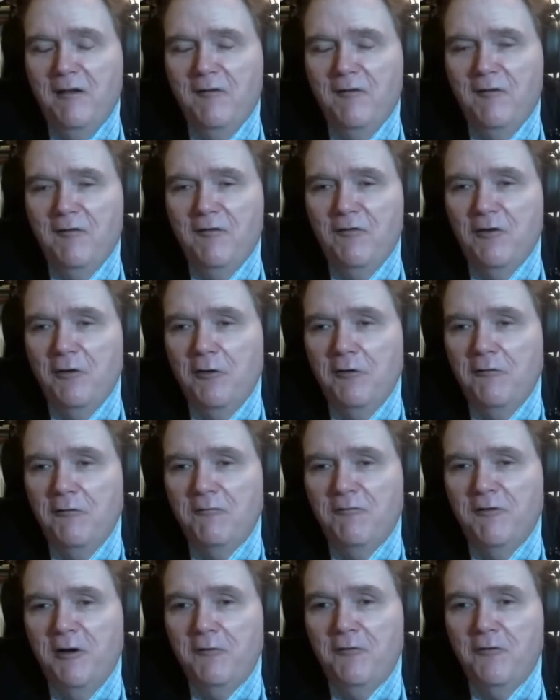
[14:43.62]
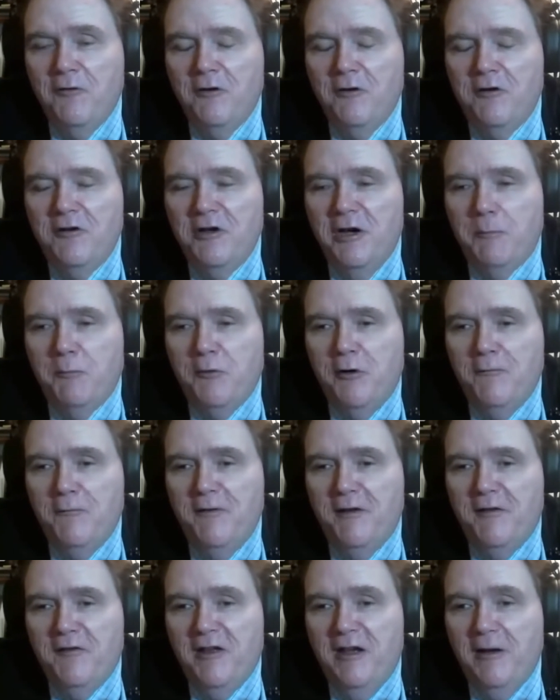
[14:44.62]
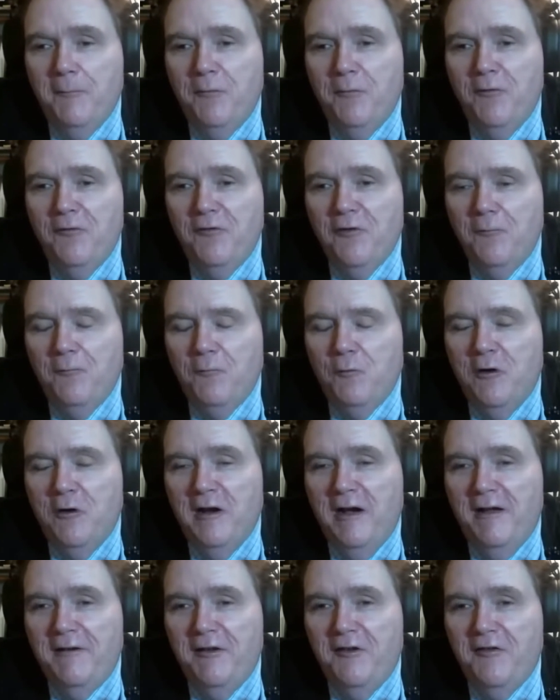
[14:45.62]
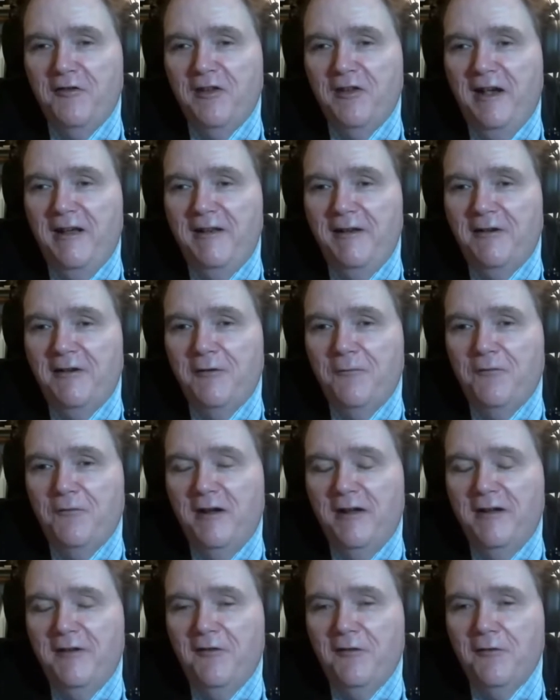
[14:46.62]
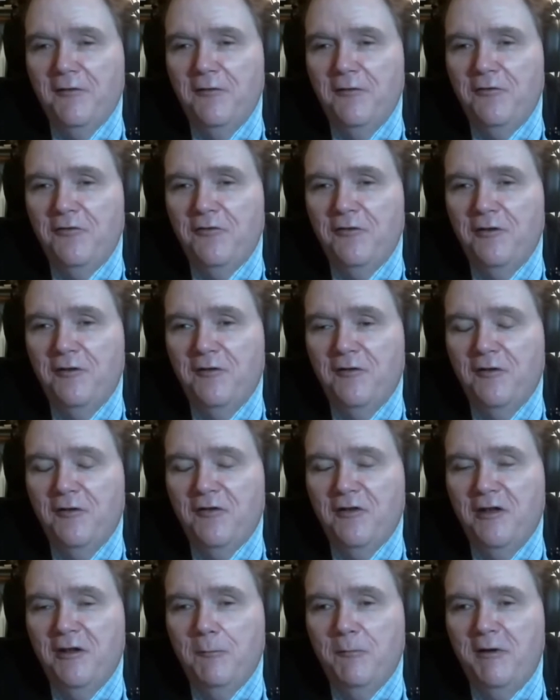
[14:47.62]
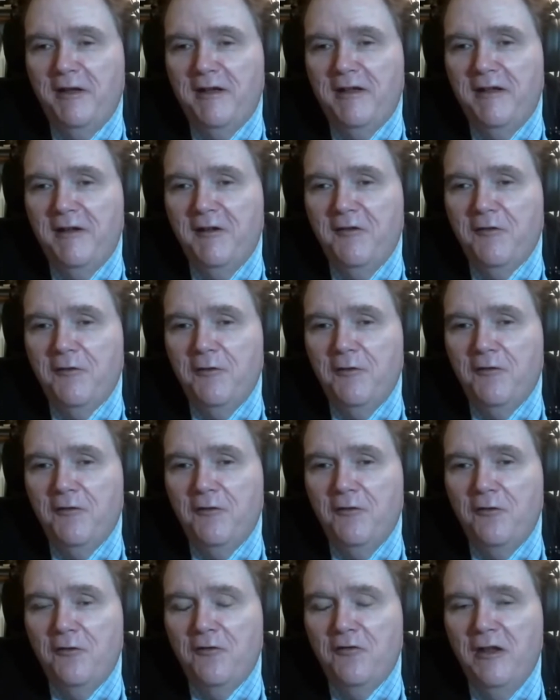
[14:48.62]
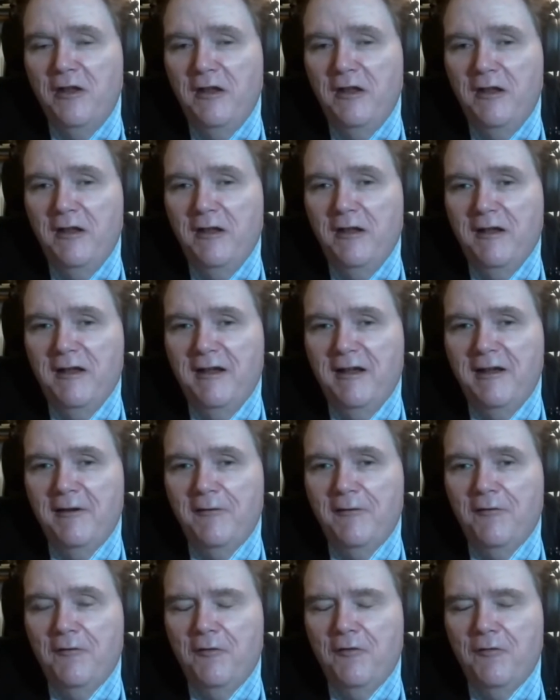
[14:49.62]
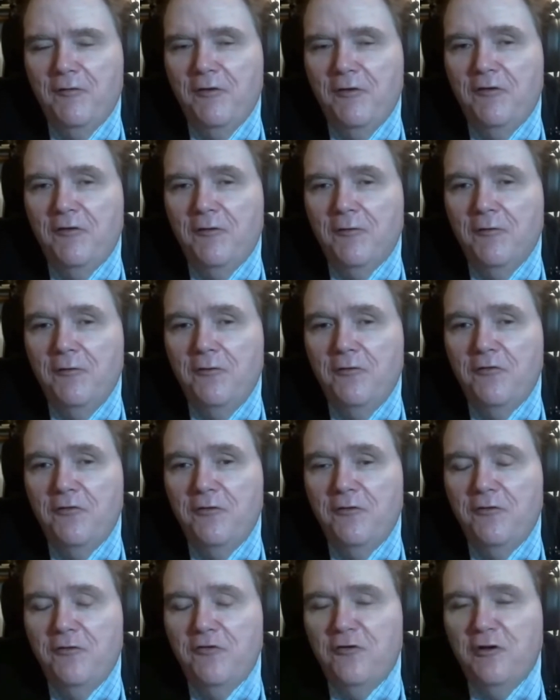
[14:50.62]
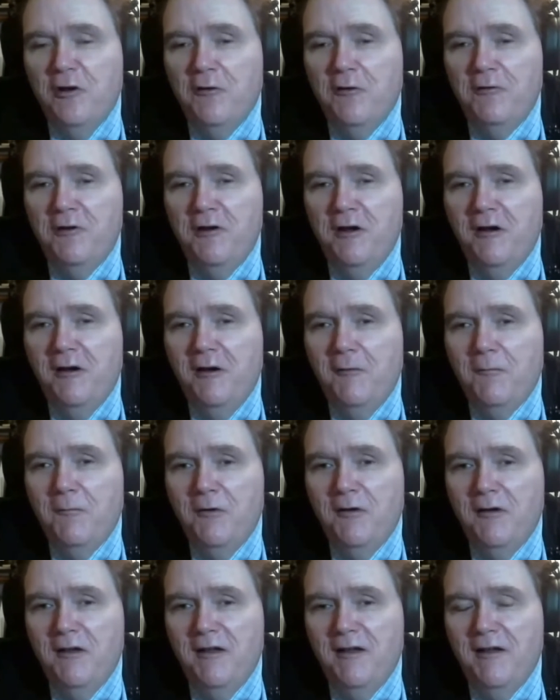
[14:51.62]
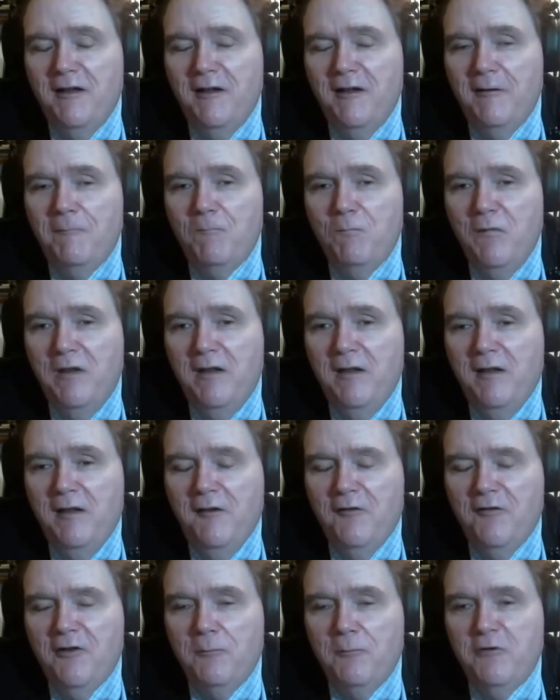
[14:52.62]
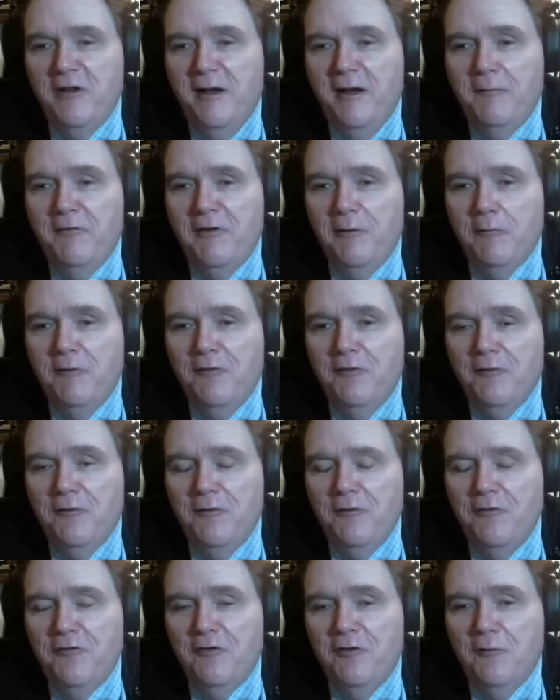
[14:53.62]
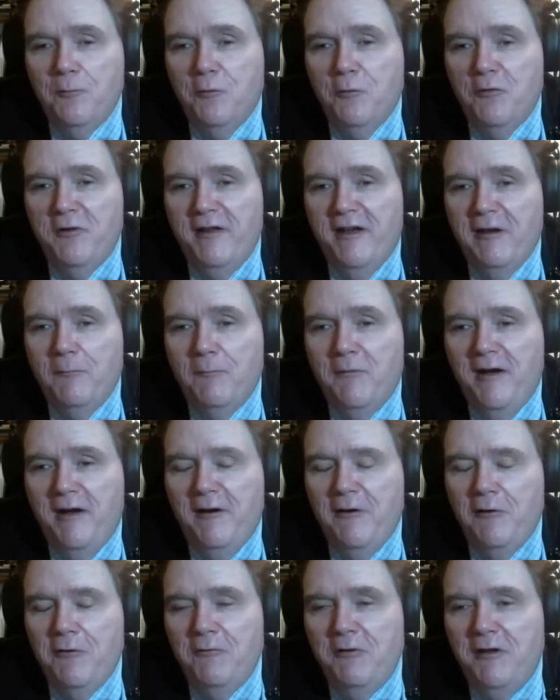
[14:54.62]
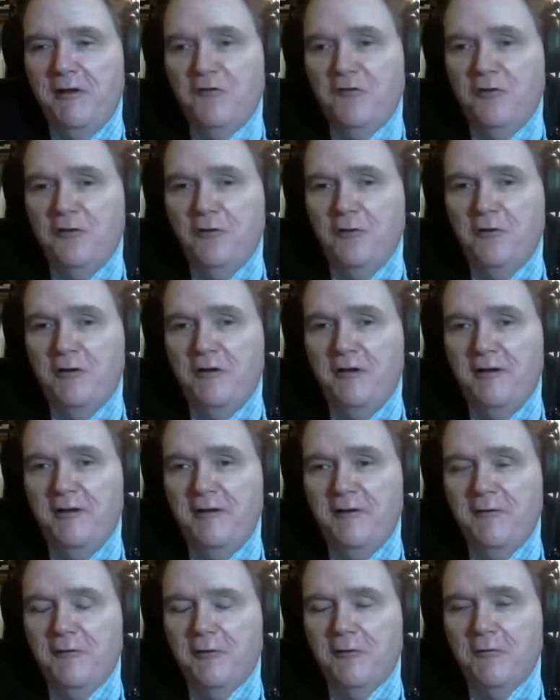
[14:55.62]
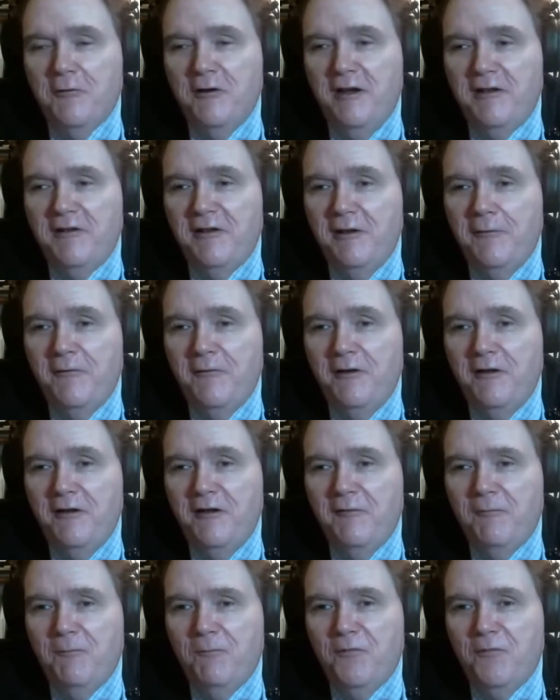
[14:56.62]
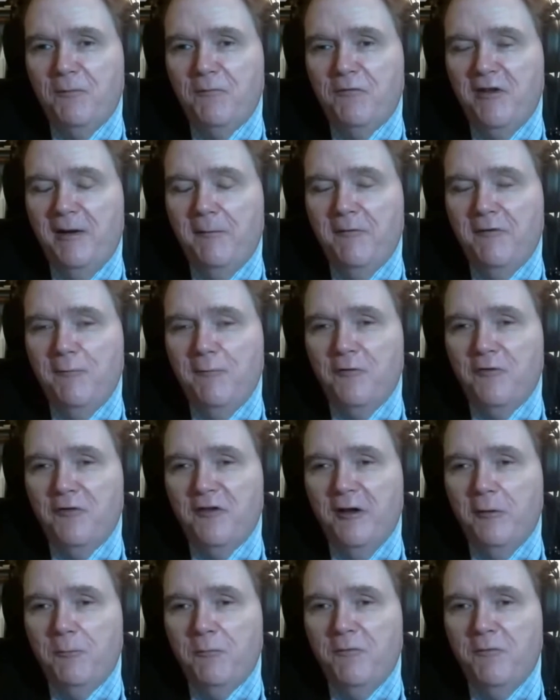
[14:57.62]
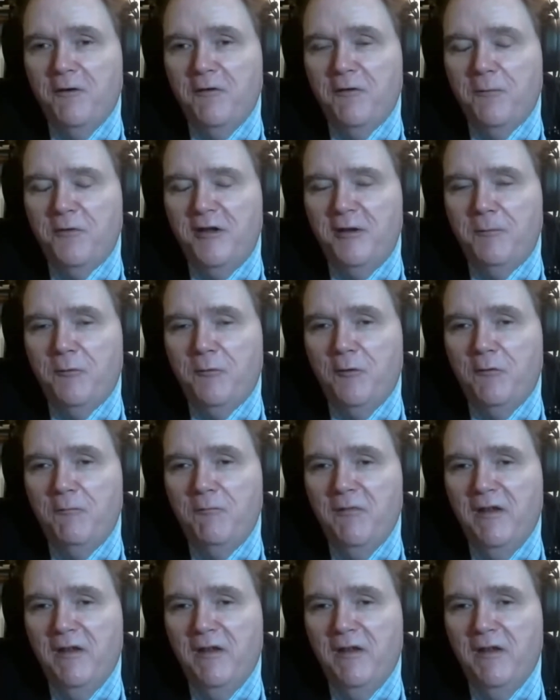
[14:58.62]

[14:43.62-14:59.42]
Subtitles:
So those are a couple of examples of where I decided to find solutions instead of making excuses. And the solutions showed up. And sometimes there were solutions born out of my own ingenuity or creativity. Sometimes it was the help of other people.